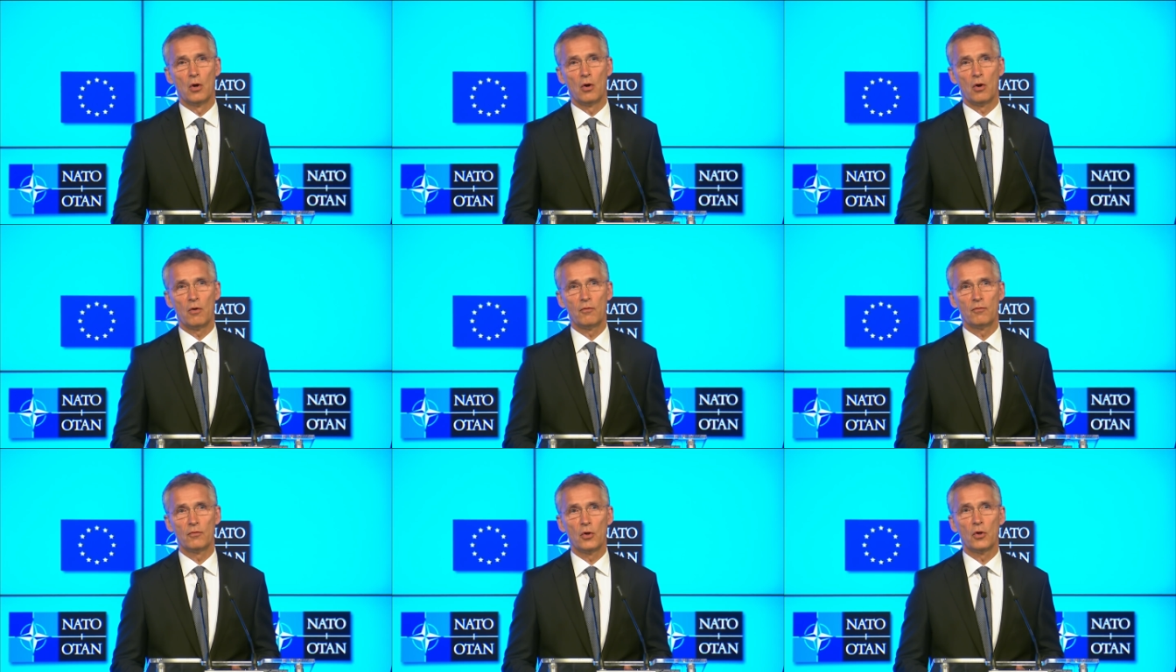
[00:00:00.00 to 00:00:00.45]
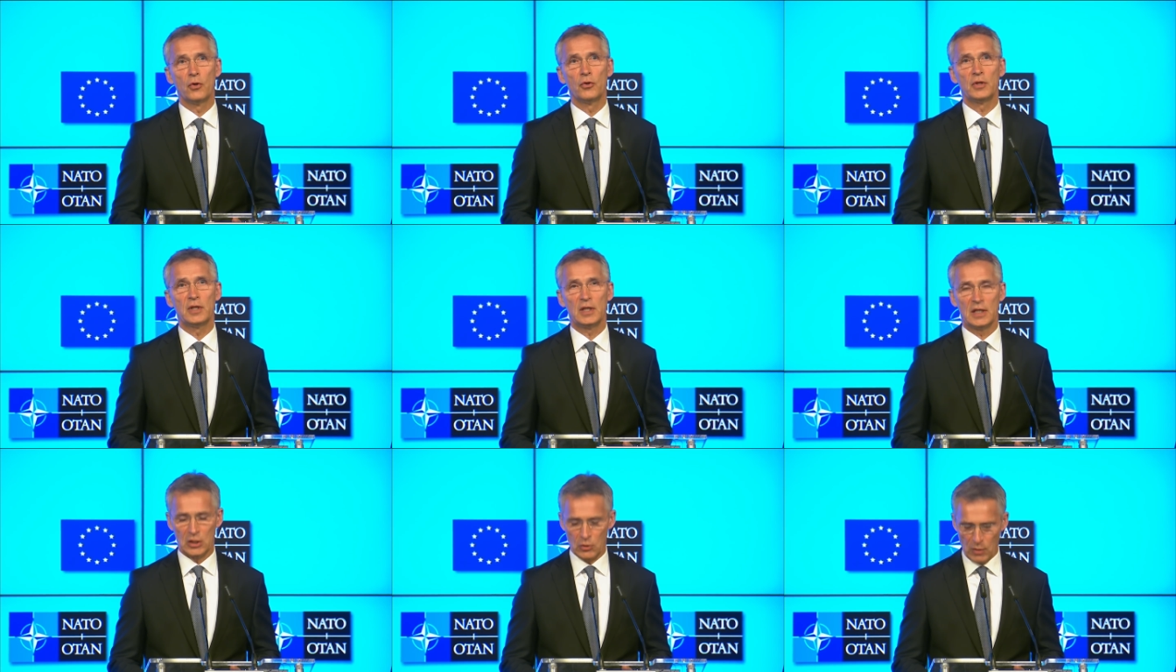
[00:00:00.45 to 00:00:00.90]
of
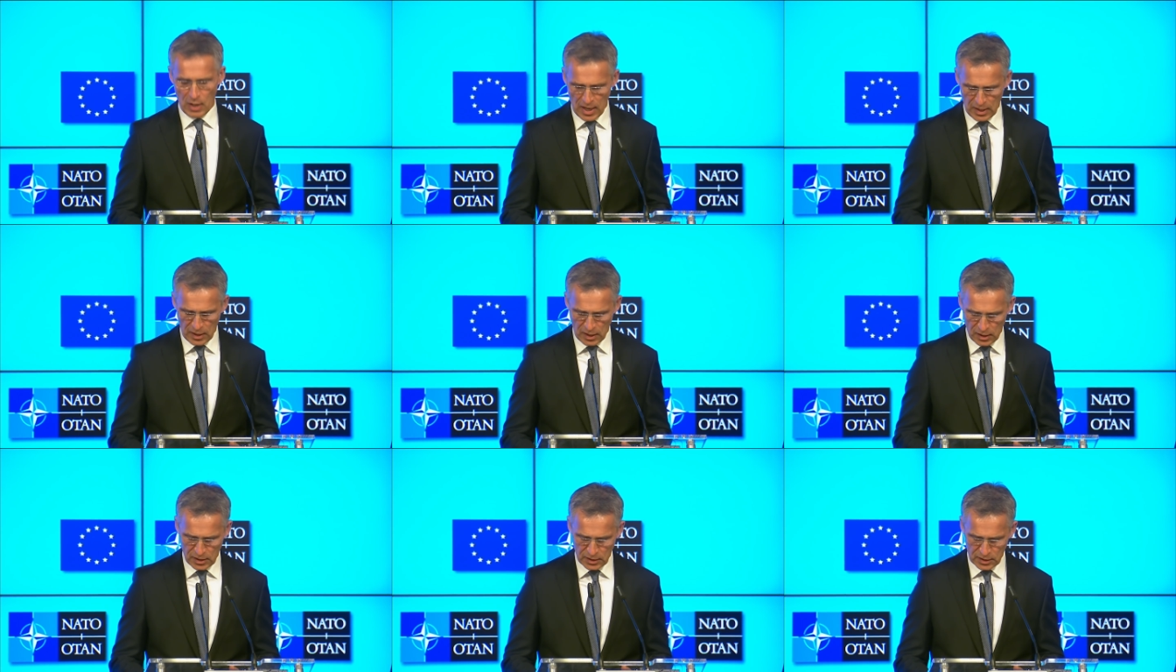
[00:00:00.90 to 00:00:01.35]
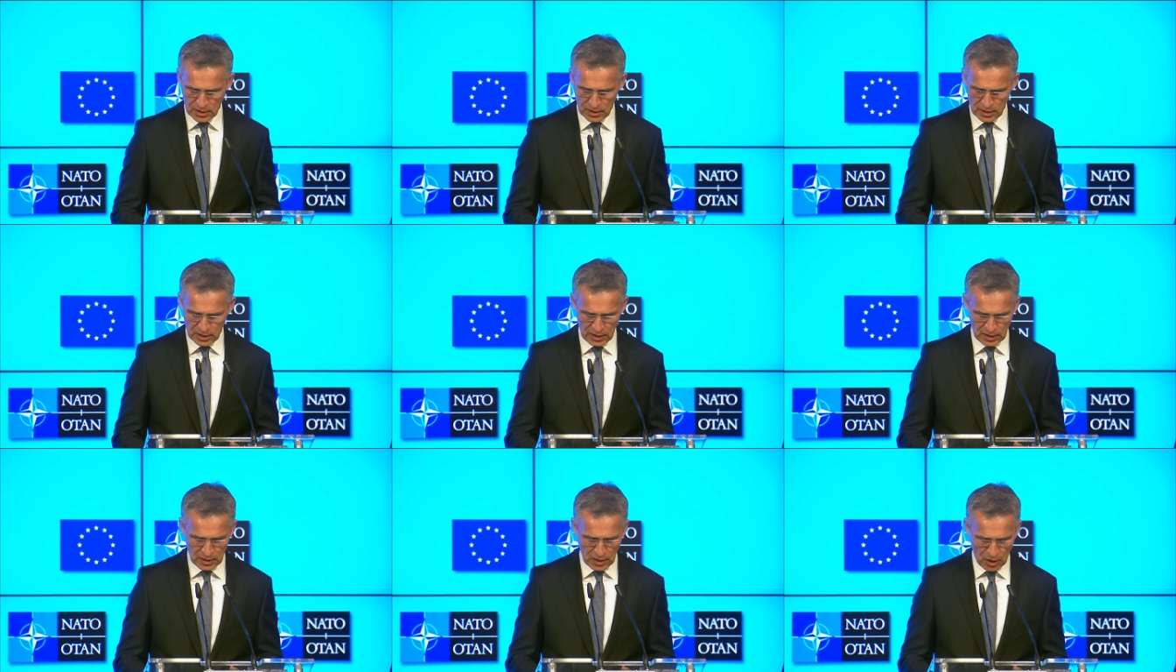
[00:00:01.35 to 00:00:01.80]
non-EU
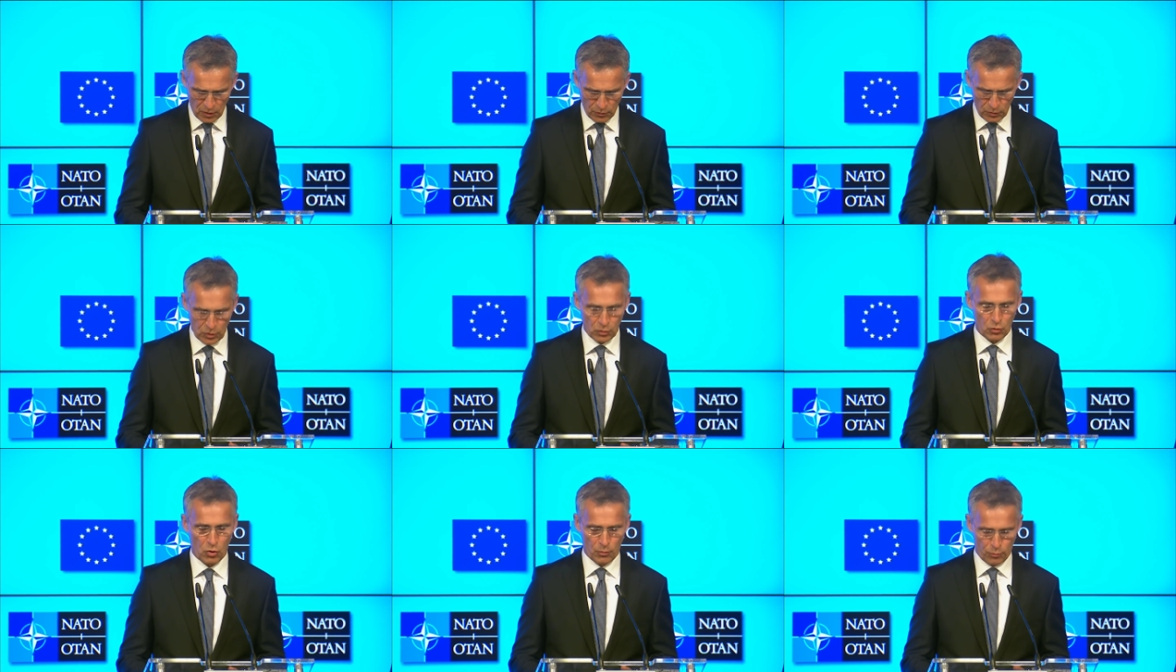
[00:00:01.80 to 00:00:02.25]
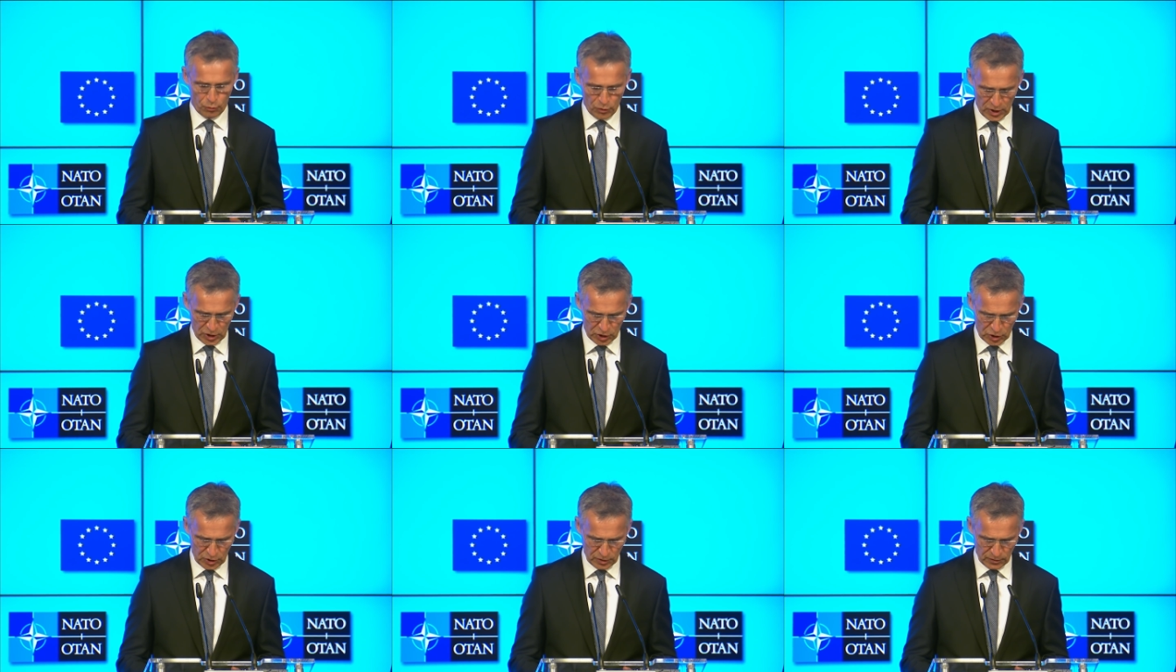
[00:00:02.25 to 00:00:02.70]
allies in our
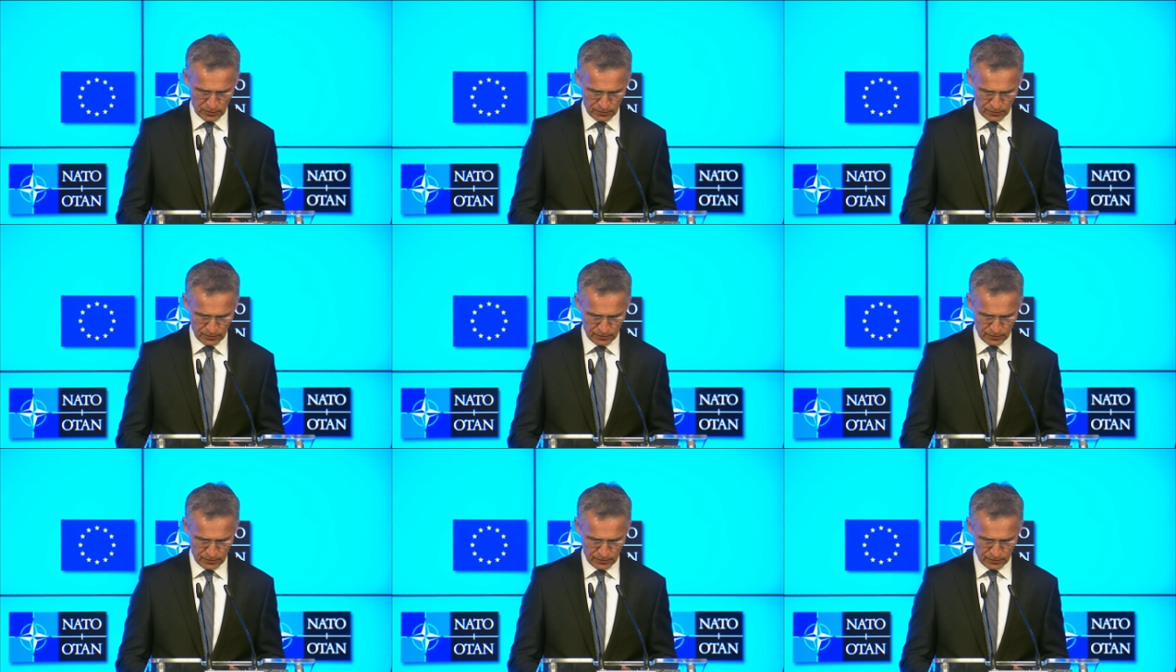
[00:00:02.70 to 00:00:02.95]
cooperation